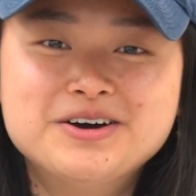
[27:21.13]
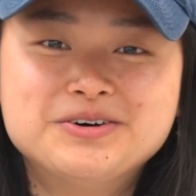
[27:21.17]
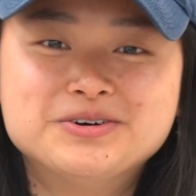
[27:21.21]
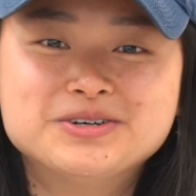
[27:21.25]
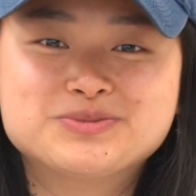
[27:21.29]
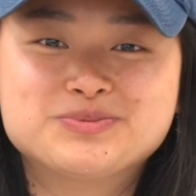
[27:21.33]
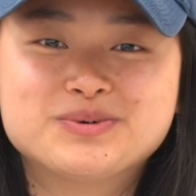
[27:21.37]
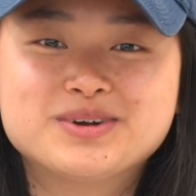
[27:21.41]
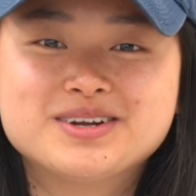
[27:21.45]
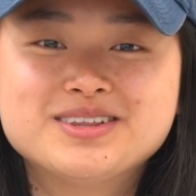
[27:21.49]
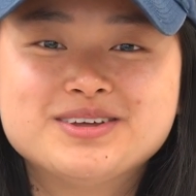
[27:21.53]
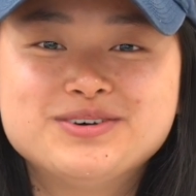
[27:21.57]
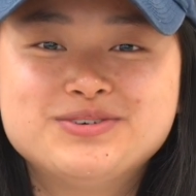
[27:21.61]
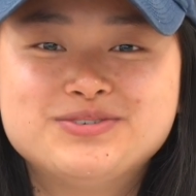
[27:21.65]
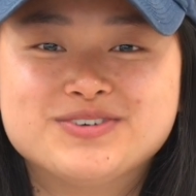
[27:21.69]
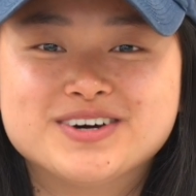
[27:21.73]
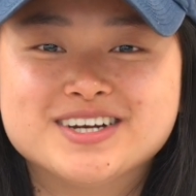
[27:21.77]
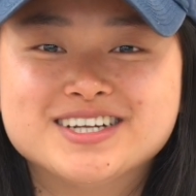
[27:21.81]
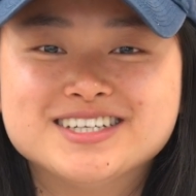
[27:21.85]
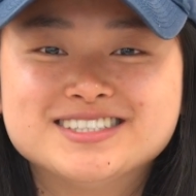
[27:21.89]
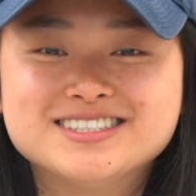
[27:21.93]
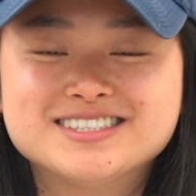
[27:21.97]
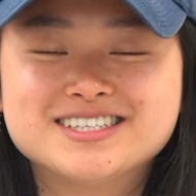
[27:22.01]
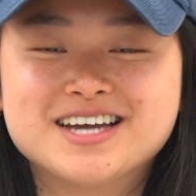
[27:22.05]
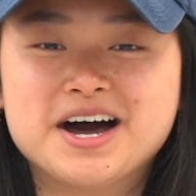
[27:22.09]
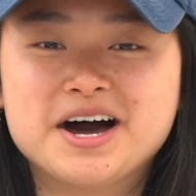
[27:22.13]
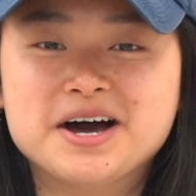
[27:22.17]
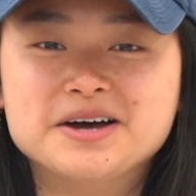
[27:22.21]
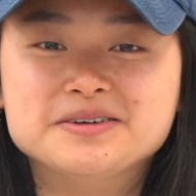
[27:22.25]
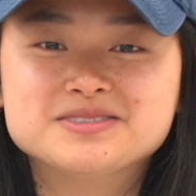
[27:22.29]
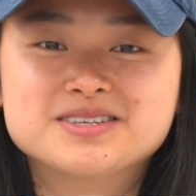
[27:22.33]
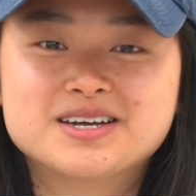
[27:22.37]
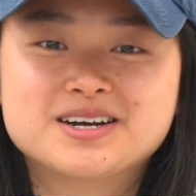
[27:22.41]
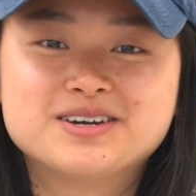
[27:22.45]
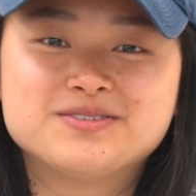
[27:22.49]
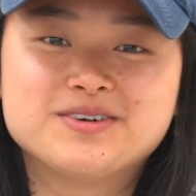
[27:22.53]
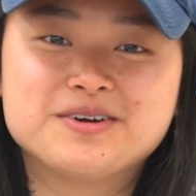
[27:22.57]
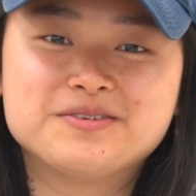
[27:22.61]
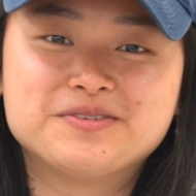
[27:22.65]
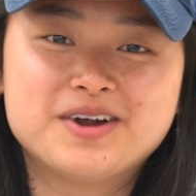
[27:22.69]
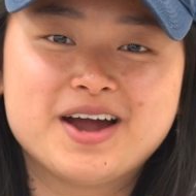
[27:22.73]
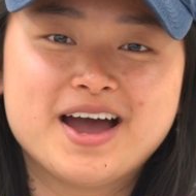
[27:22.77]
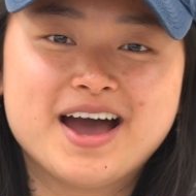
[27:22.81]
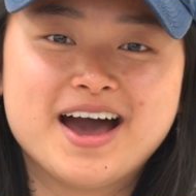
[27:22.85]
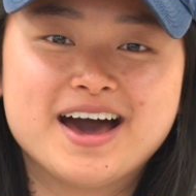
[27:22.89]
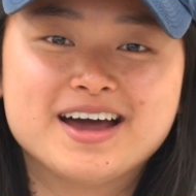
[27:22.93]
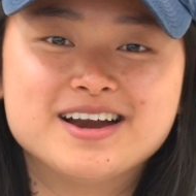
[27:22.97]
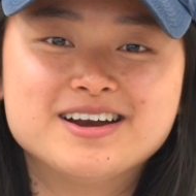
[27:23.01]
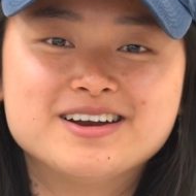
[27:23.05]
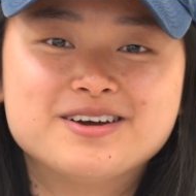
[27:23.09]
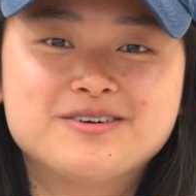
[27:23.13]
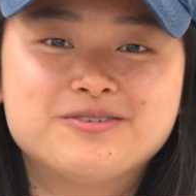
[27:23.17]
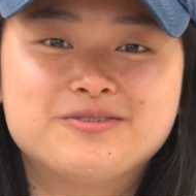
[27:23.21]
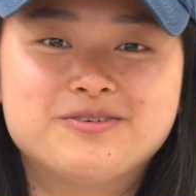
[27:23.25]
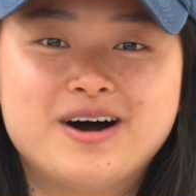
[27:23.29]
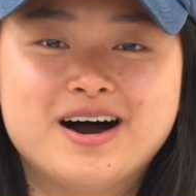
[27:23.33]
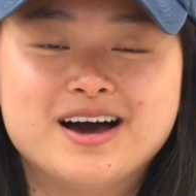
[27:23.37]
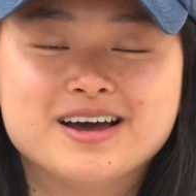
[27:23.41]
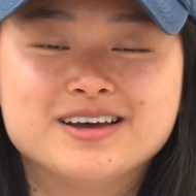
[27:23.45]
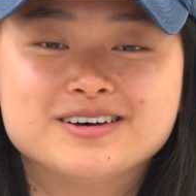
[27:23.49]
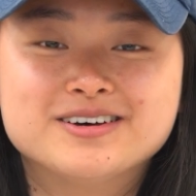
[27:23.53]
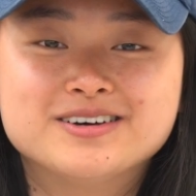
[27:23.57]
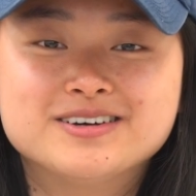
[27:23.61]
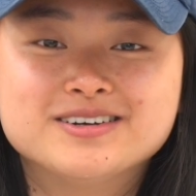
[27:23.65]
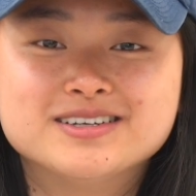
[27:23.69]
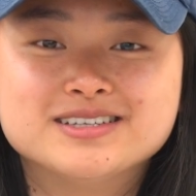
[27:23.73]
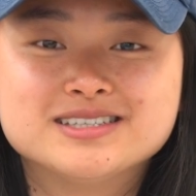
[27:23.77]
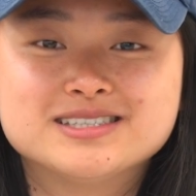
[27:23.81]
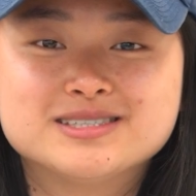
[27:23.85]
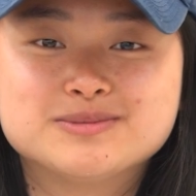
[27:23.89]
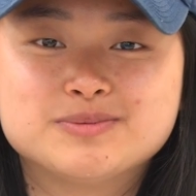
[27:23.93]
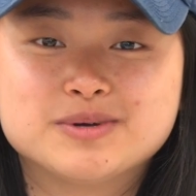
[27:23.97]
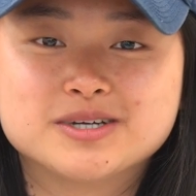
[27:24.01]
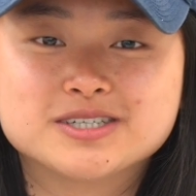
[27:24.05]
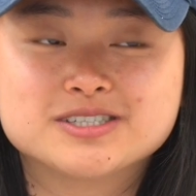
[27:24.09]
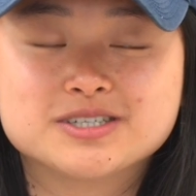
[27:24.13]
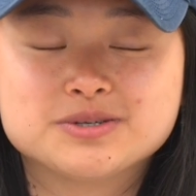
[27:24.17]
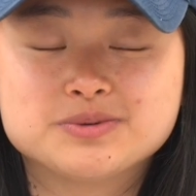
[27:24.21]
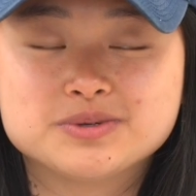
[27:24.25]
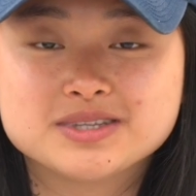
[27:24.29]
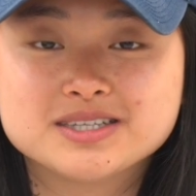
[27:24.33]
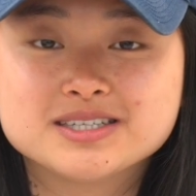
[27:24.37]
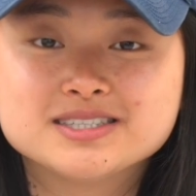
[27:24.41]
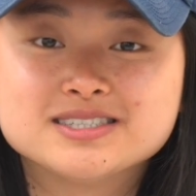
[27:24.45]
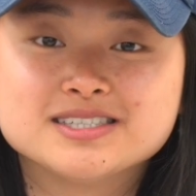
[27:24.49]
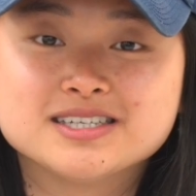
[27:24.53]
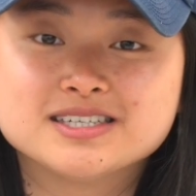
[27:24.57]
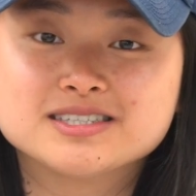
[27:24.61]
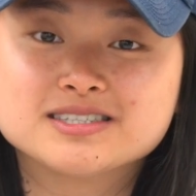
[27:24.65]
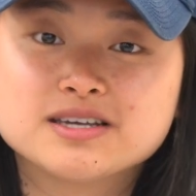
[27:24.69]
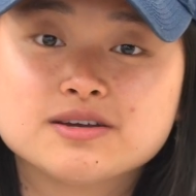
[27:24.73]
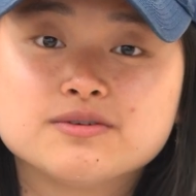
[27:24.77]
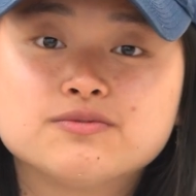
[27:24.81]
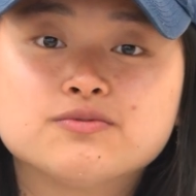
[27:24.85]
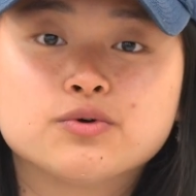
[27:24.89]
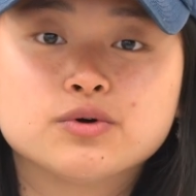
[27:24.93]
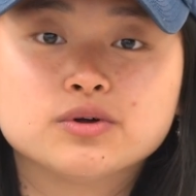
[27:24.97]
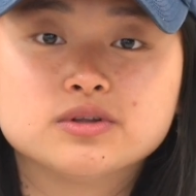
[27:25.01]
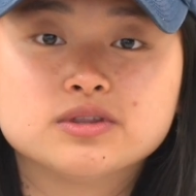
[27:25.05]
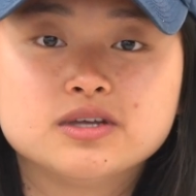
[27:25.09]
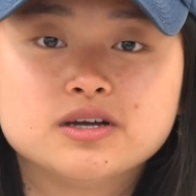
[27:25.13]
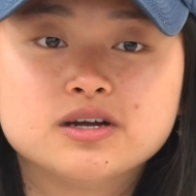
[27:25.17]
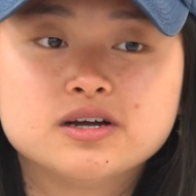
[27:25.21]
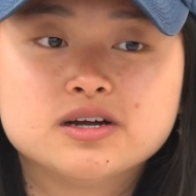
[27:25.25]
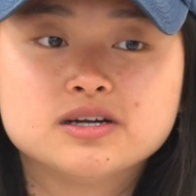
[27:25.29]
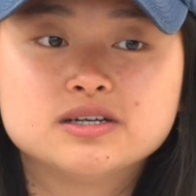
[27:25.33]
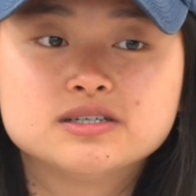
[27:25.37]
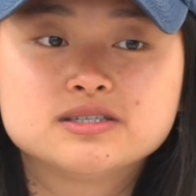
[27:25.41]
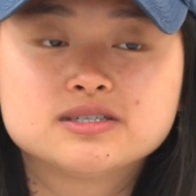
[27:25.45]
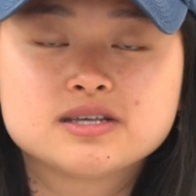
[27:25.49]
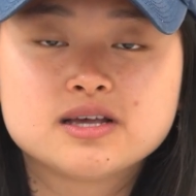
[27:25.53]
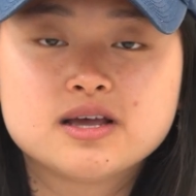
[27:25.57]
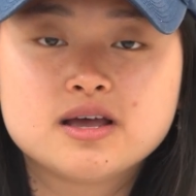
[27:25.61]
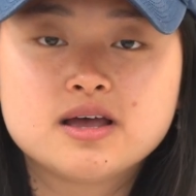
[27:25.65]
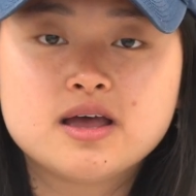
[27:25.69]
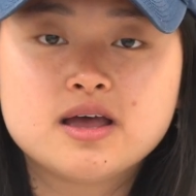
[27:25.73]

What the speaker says: was one of the funnest times that I've ever had in a while, especially with the CSA fourth years.